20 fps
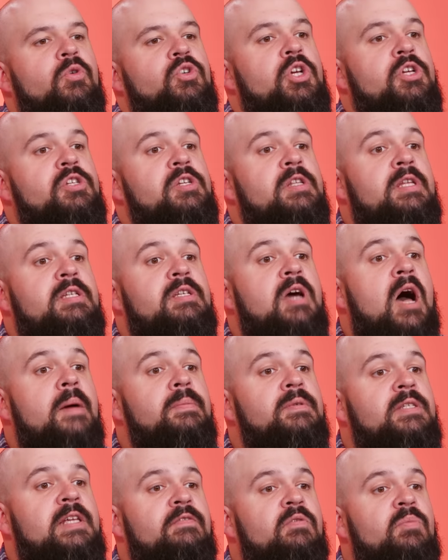We're judging the
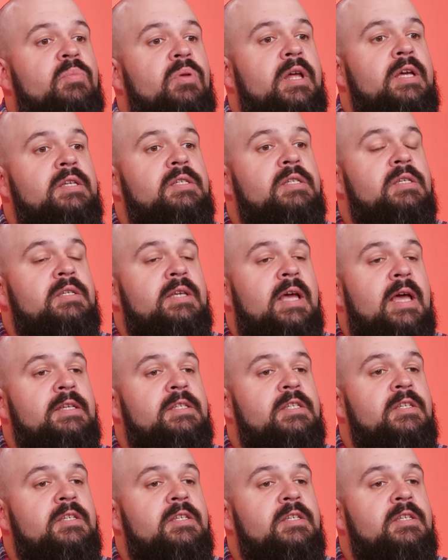top 7 places as